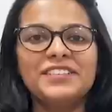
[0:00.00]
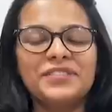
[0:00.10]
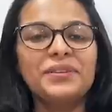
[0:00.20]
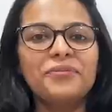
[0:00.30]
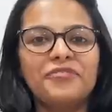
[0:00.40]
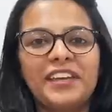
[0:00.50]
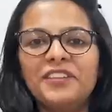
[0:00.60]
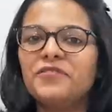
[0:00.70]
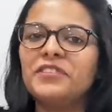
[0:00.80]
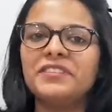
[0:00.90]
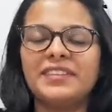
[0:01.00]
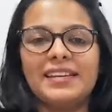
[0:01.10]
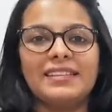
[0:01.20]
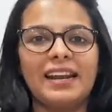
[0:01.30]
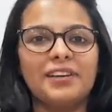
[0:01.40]
So the very first
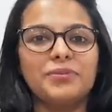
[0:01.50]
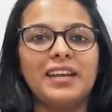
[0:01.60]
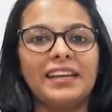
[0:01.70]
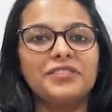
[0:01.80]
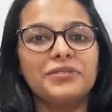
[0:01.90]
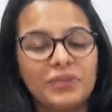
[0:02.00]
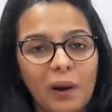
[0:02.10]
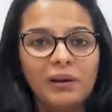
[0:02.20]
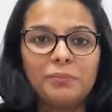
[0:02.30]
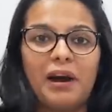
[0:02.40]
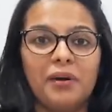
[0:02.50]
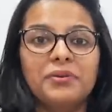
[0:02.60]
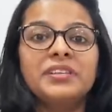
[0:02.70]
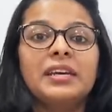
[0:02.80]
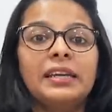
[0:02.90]
thing that I would like to talk
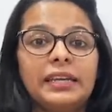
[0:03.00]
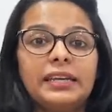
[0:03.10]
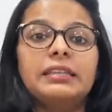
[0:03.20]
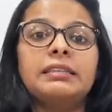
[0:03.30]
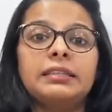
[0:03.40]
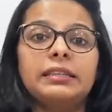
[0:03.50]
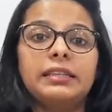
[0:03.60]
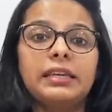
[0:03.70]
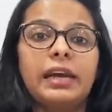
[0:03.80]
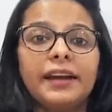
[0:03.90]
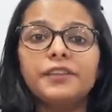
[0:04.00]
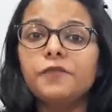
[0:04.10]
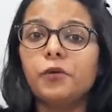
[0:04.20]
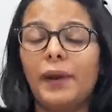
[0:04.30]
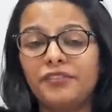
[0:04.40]
about is the kind
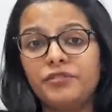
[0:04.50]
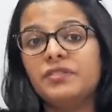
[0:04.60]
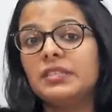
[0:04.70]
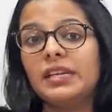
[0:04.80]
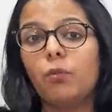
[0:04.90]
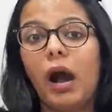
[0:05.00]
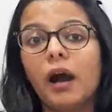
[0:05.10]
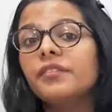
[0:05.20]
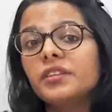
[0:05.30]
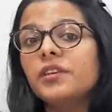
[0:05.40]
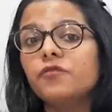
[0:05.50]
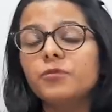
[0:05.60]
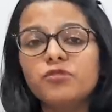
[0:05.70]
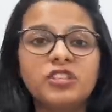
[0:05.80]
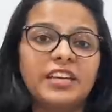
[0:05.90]
of questions they were asking
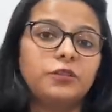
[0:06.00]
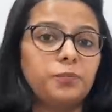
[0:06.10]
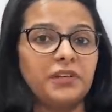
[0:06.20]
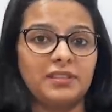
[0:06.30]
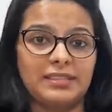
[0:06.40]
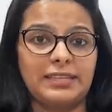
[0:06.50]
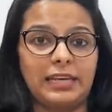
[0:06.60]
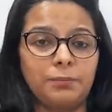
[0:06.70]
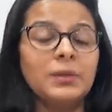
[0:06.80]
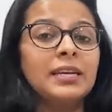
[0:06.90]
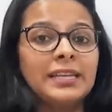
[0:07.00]
from Shakespeare this time.